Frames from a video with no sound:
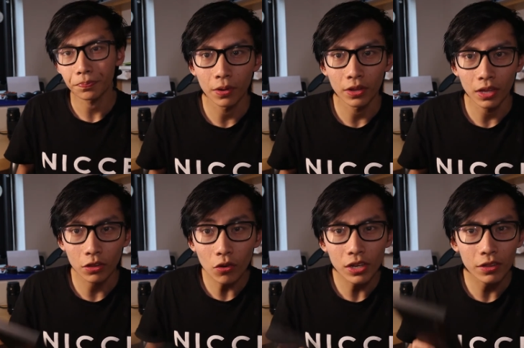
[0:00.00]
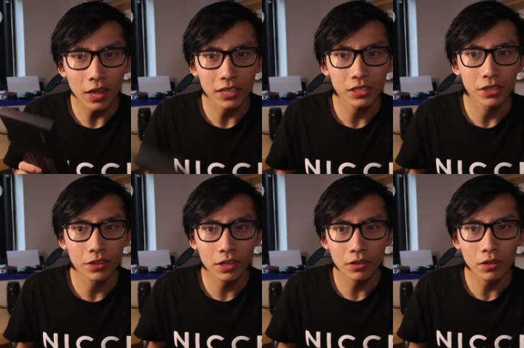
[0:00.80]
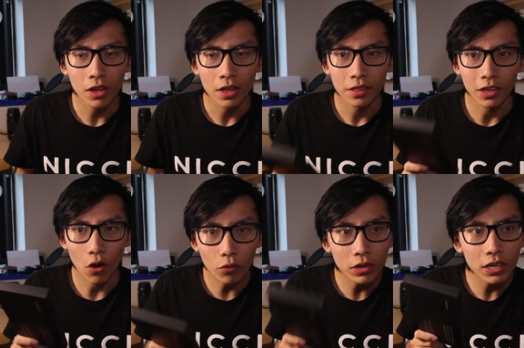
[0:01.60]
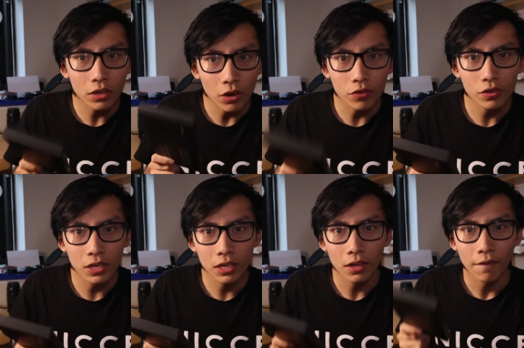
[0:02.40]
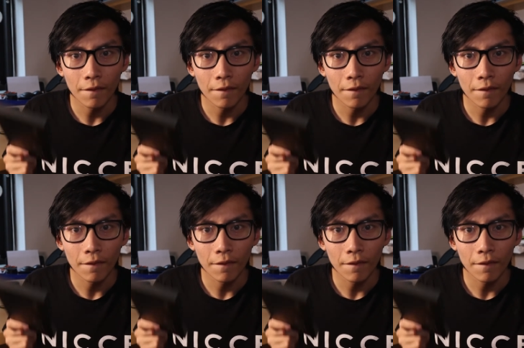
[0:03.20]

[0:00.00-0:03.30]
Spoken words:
But Estonia is actually still the only country